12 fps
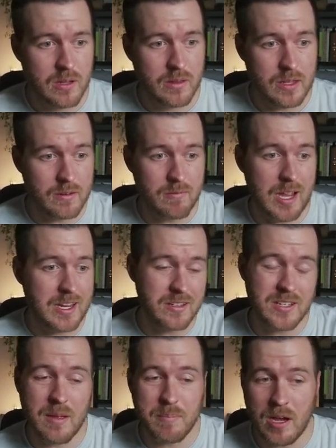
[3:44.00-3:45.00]
then I can
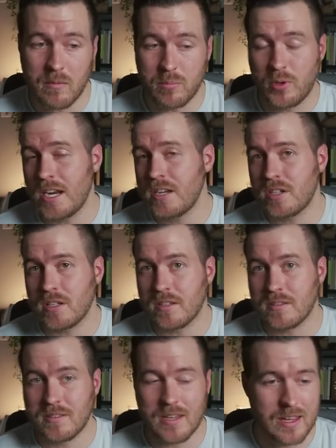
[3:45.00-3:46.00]
type out
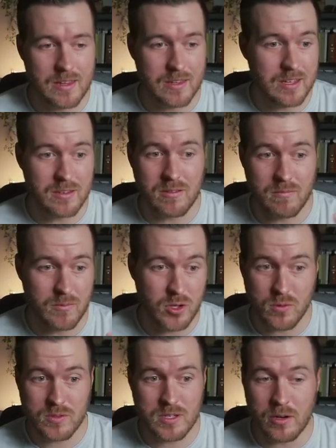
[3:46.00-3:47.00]
branches and then
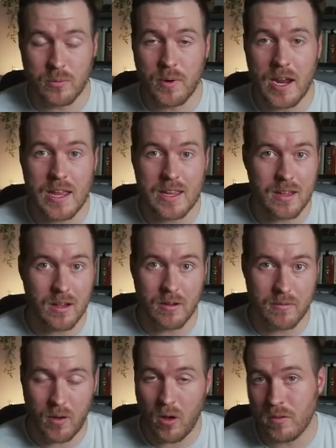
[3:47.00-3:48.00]
use an array
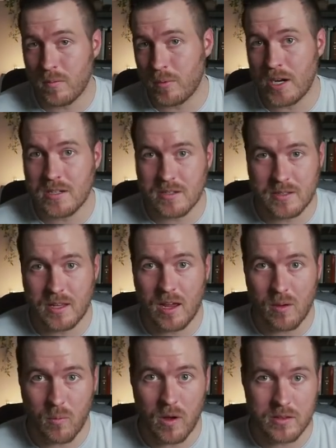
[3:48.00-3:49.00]
of all the branches that I
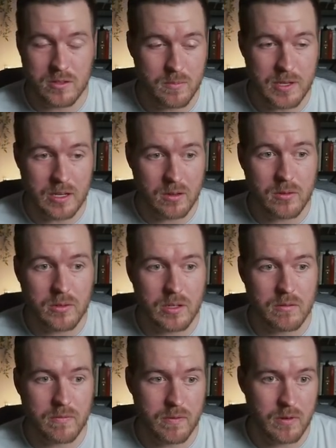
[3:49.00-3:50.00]
want to be
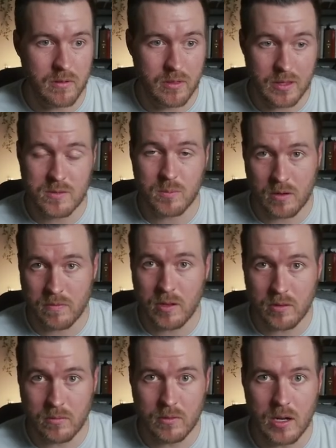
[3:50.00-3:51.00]
included for this workflow
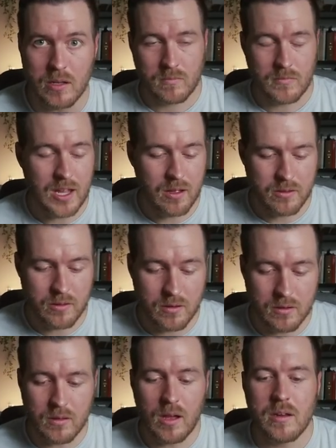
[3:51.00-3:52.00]
to run. Now, there are
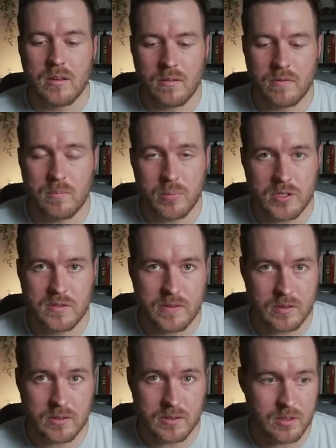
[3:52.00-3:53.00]
a lot of different push
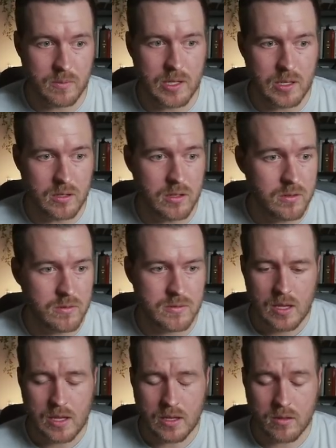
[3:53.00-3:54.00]
filters that we can
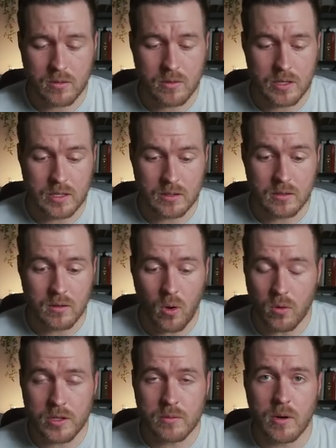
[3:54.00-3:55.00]
use, including
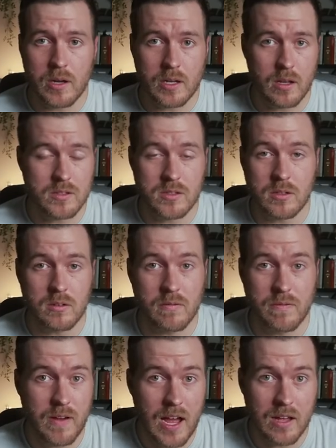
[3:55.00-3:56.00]
only running on certain
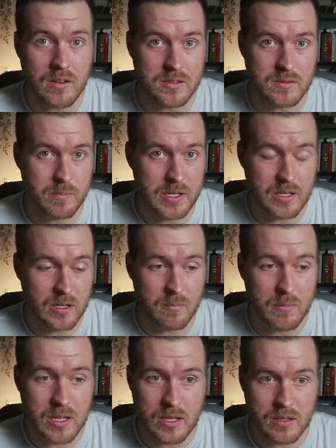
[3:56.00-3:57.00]
files being
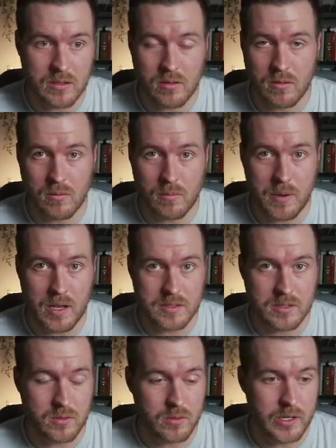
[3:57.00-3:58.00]
committed to the
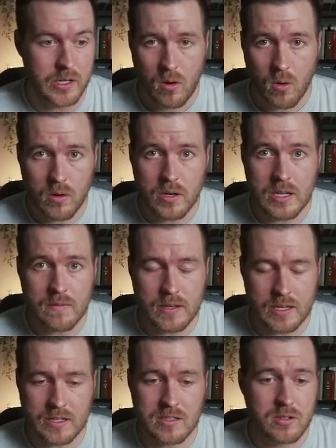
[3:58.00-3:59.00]
repository, or even
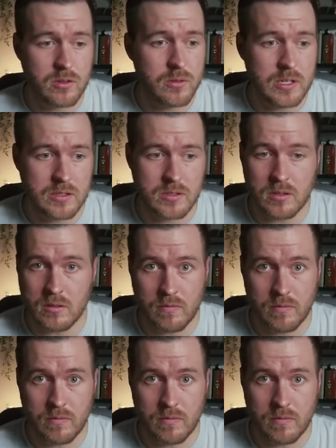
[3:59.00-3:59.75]
excluding certain